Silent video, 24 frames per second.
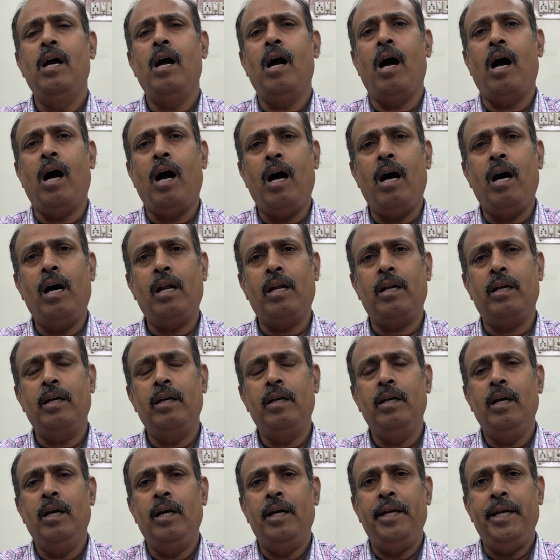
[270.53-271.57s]
are
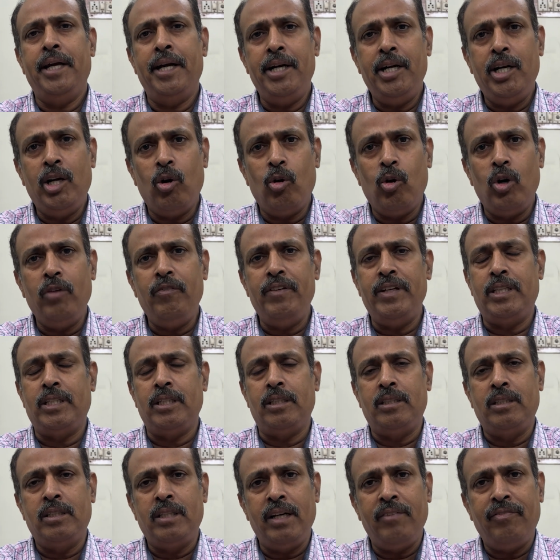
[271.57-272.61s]
endowed
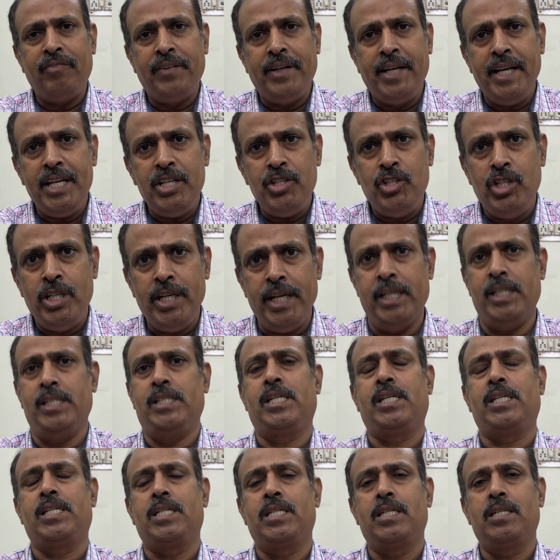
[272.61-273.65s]
with thrifty
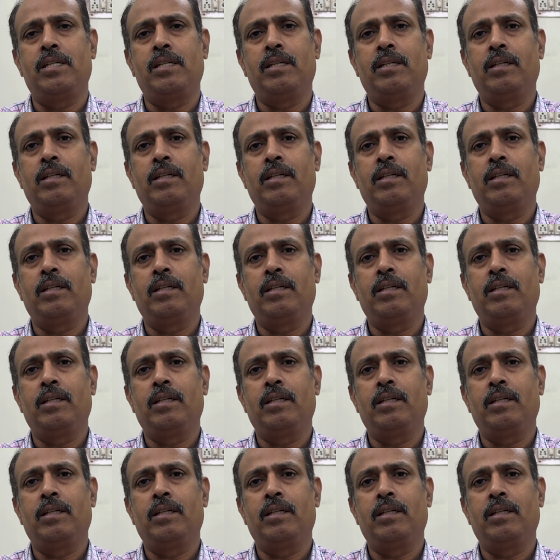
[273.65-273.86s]
genes.